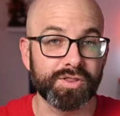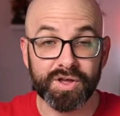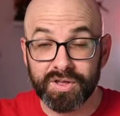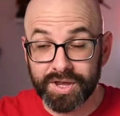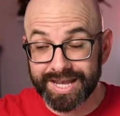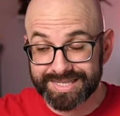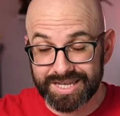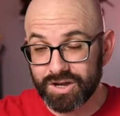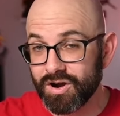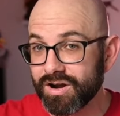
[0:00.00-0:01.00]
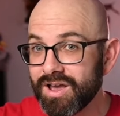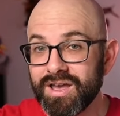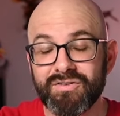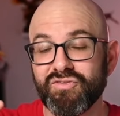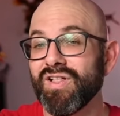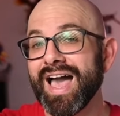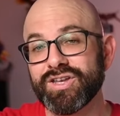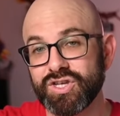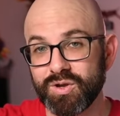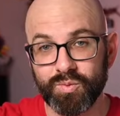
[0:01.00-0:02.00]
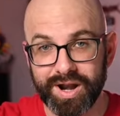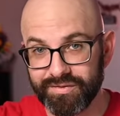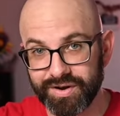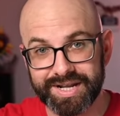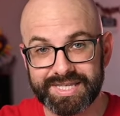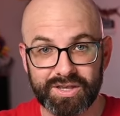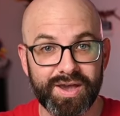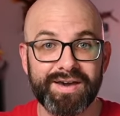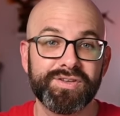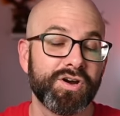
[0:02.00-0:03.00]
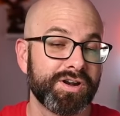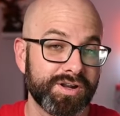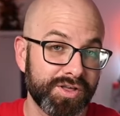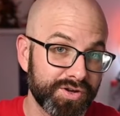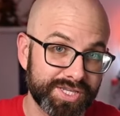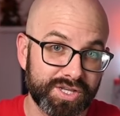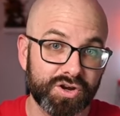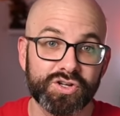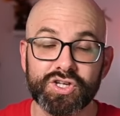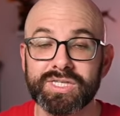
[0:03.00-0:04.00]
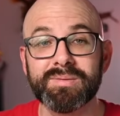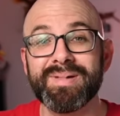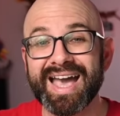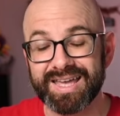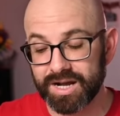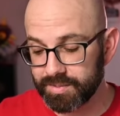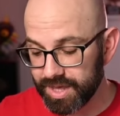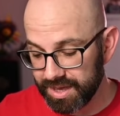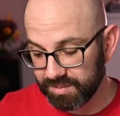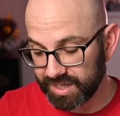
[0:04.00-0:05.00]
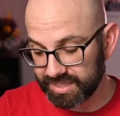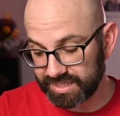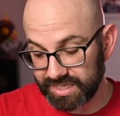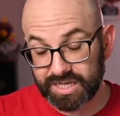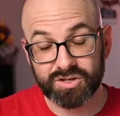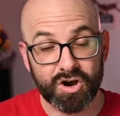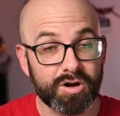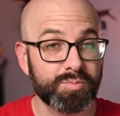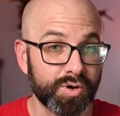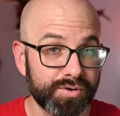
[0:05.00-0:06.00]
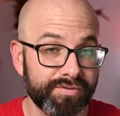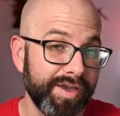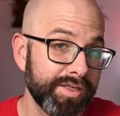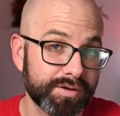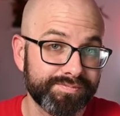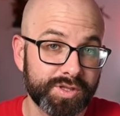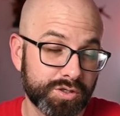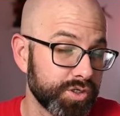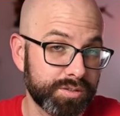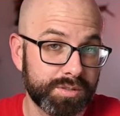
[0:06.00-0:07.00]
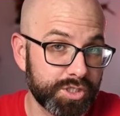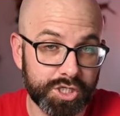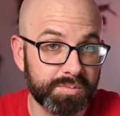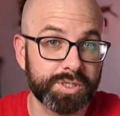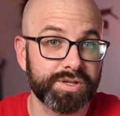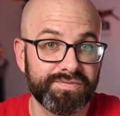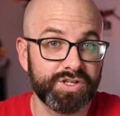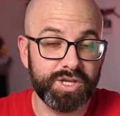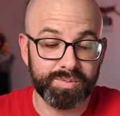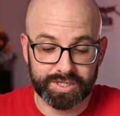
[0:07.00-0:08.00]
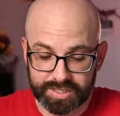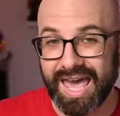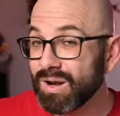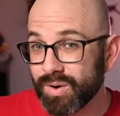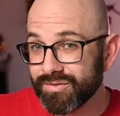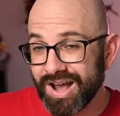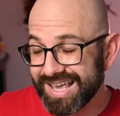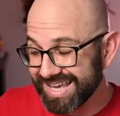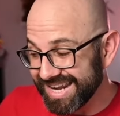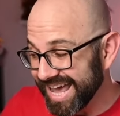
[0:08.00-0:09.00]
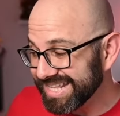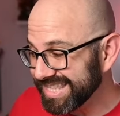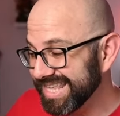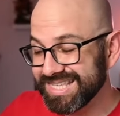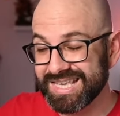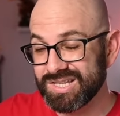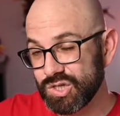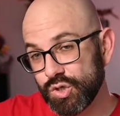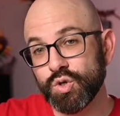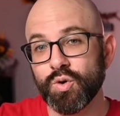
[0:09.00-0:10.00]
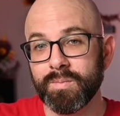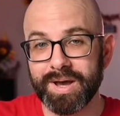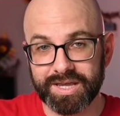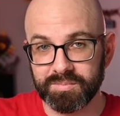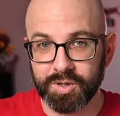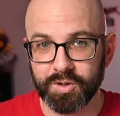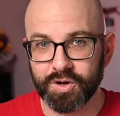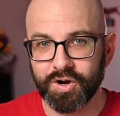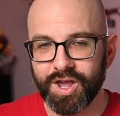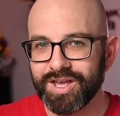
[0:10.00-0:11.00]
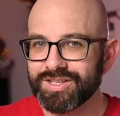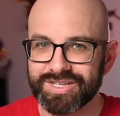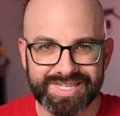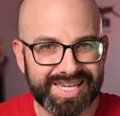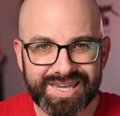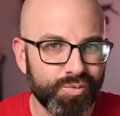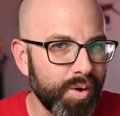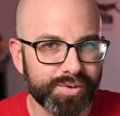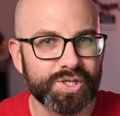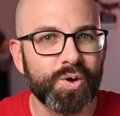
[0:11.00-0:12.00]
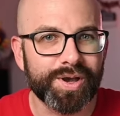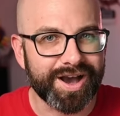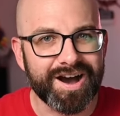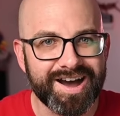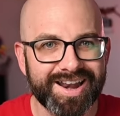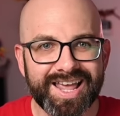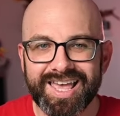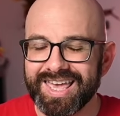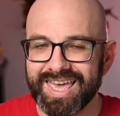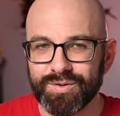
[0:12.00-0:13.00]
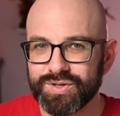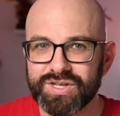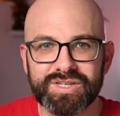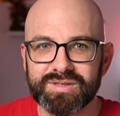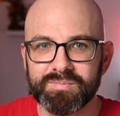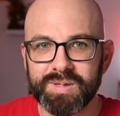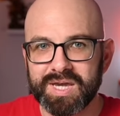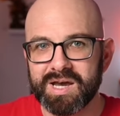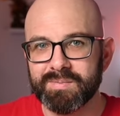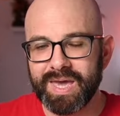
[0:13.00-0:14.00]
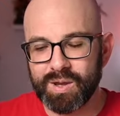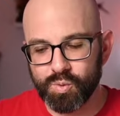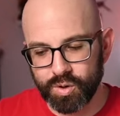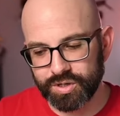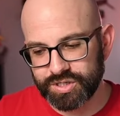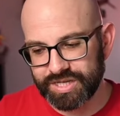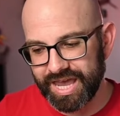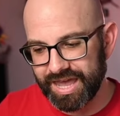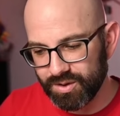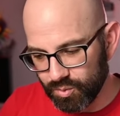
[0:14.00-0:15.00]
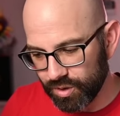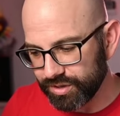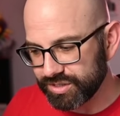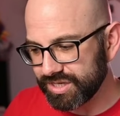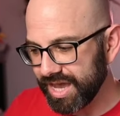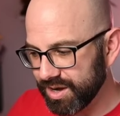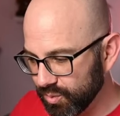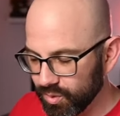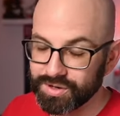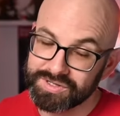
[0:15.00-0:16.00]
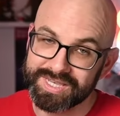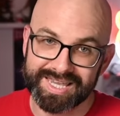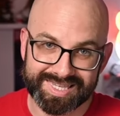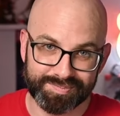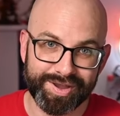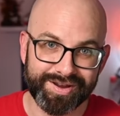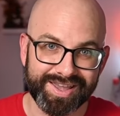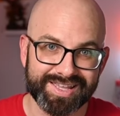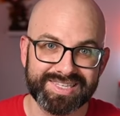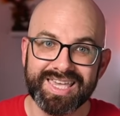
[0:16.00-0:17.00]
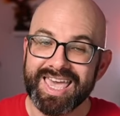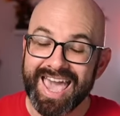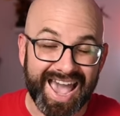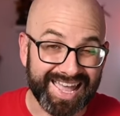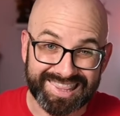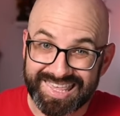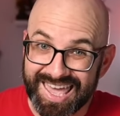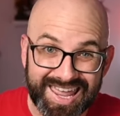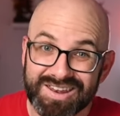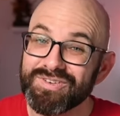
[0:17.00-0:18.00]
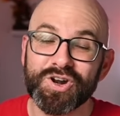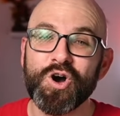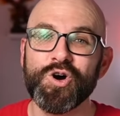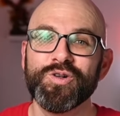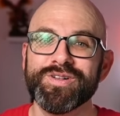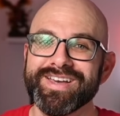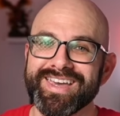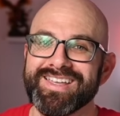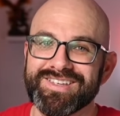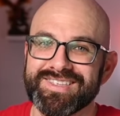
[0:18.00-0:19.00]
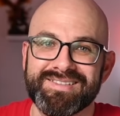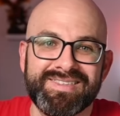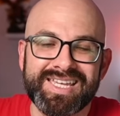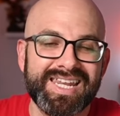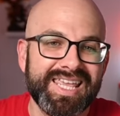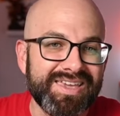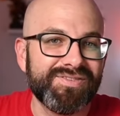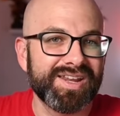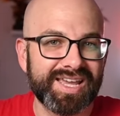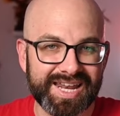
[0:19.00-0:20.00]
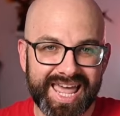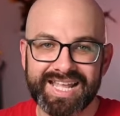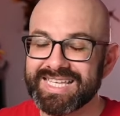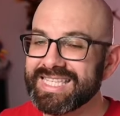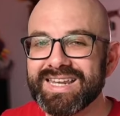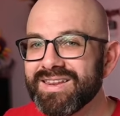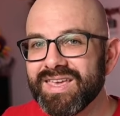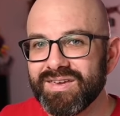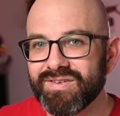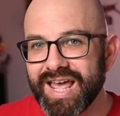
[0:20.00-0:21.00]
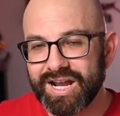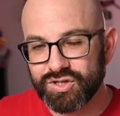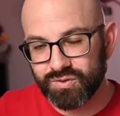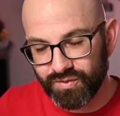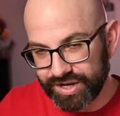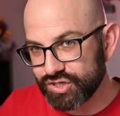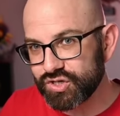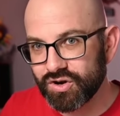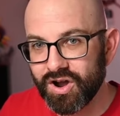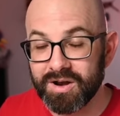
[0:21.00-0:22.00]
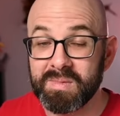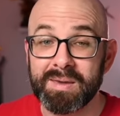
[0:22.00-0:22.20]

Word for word: another SD card, flashing whatever it is that you have there on another SD card just to back it up because these are prone to failure. They're just the cheapest of the cheapest. And whenever I connected this to my computer to see what was going on, it would just become a worse and worse and worse experience experience. At the end of it all, it just didn't even connect. It didn't even actually register on my